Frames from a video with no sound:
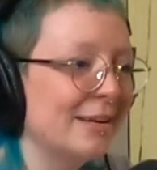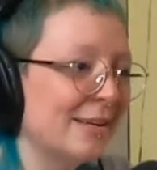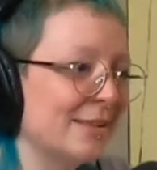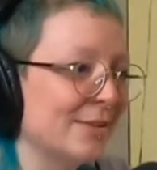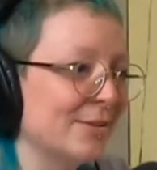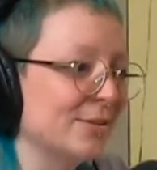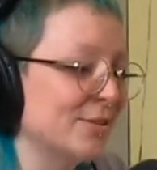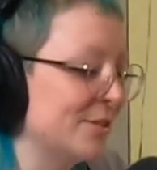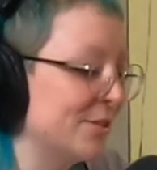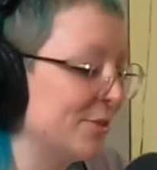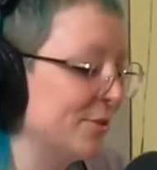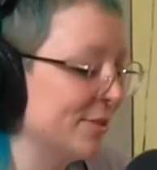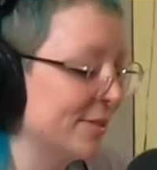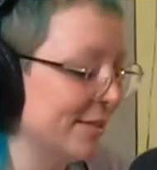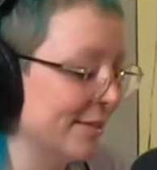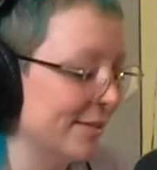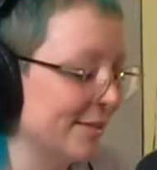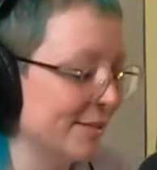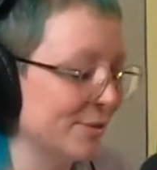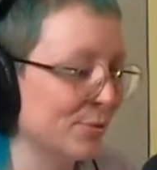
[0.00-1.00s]
they'll just use
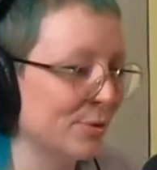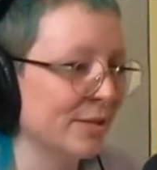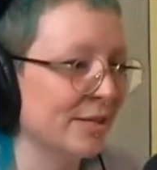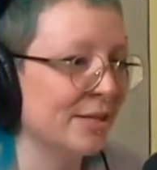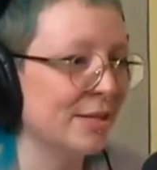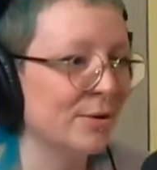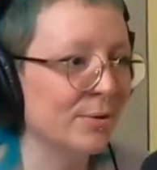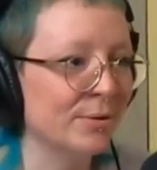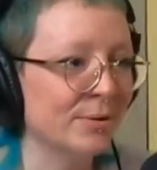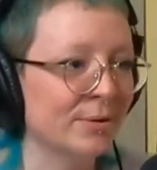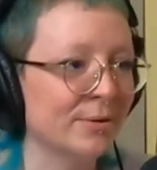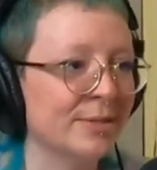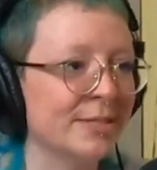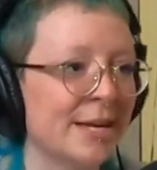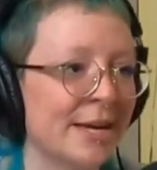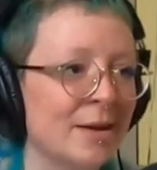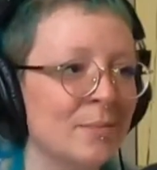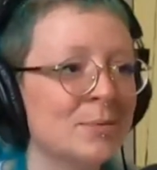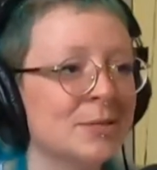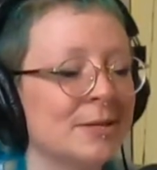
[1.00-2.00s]
like these really cute little
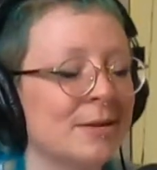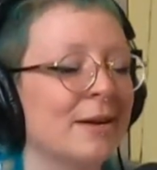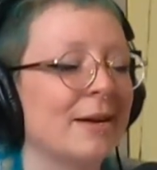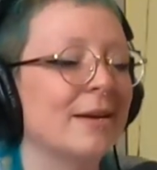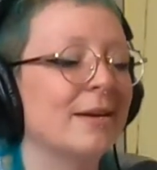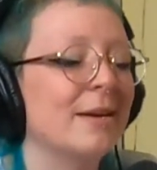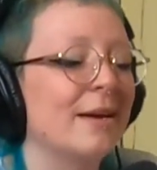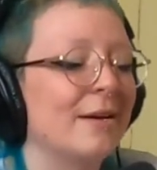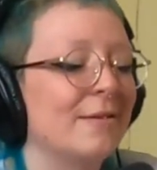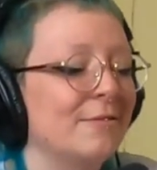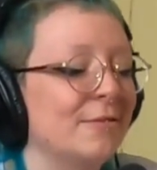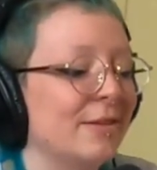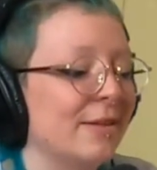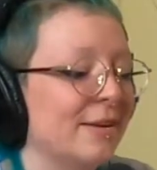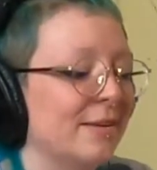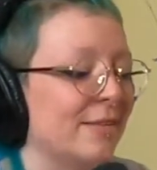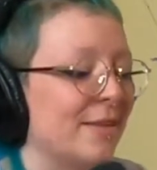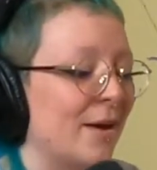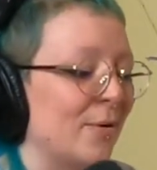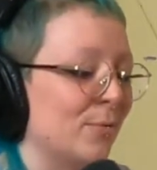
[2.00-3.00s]
tapes, and I feel
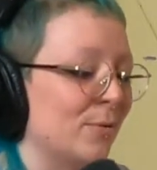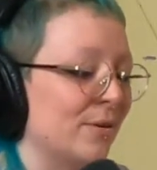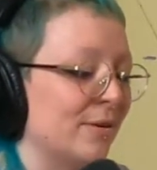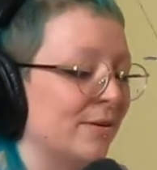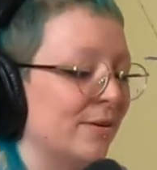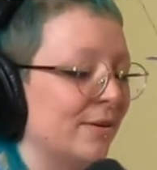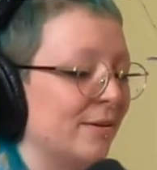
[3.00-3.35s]
like that would